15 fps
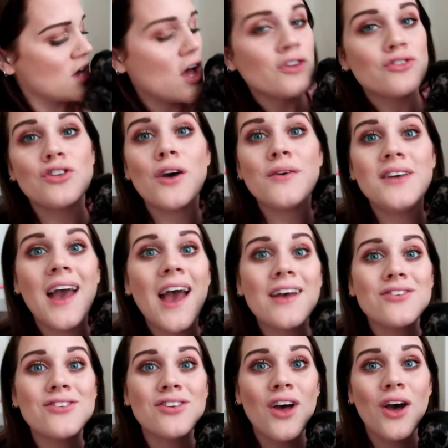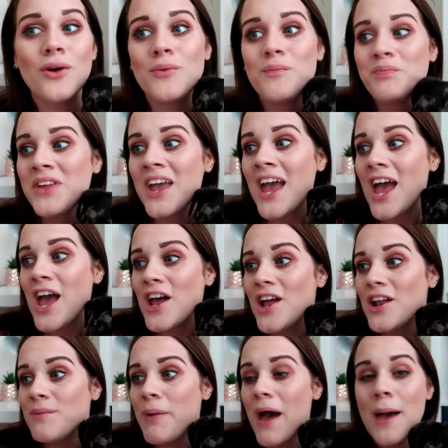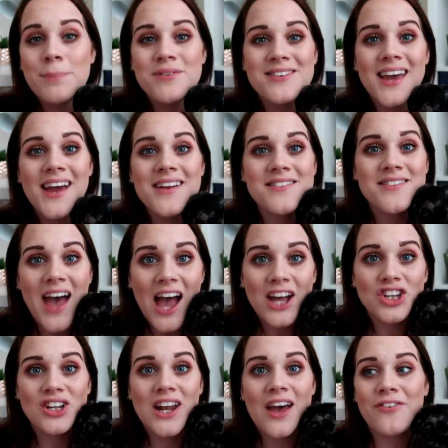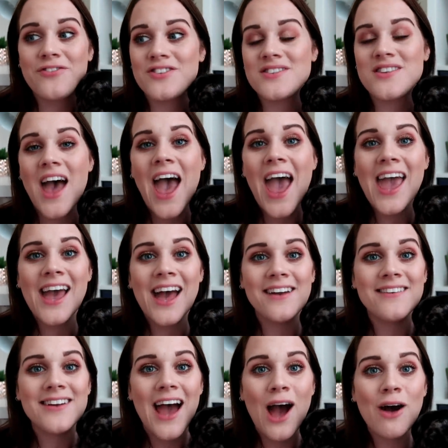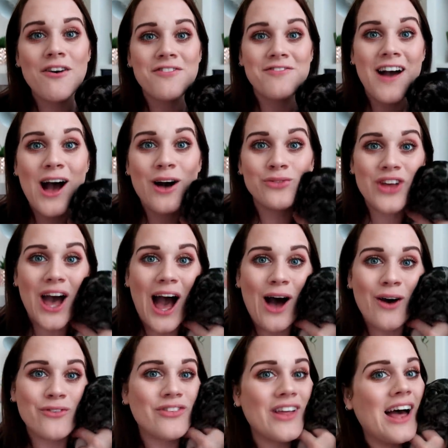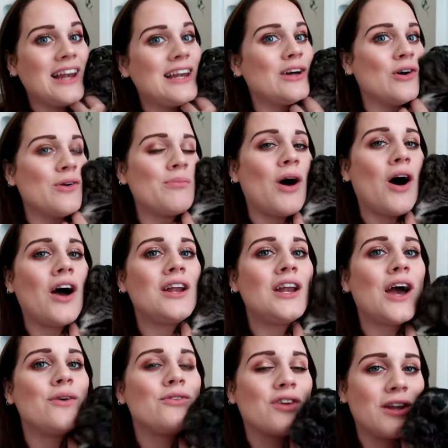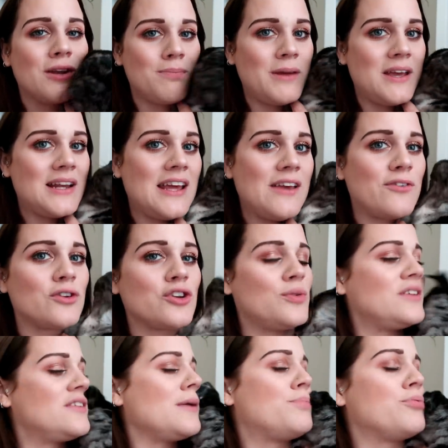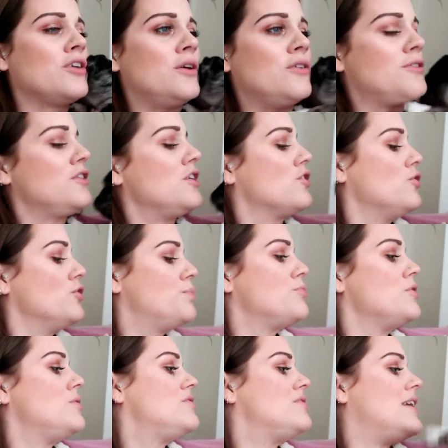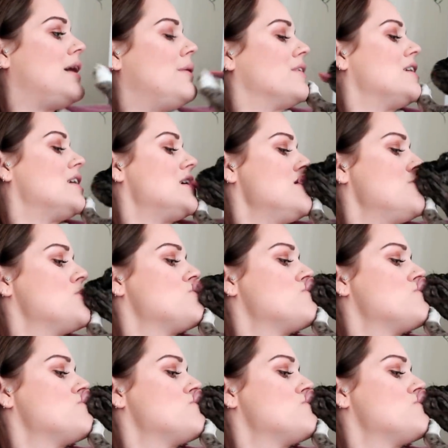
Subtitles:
So, yeah, so Pepsi and Dash left today, and now I found out that little Milo's going to be leaving. Or should we say Bruce? You're called Bruce now, okay?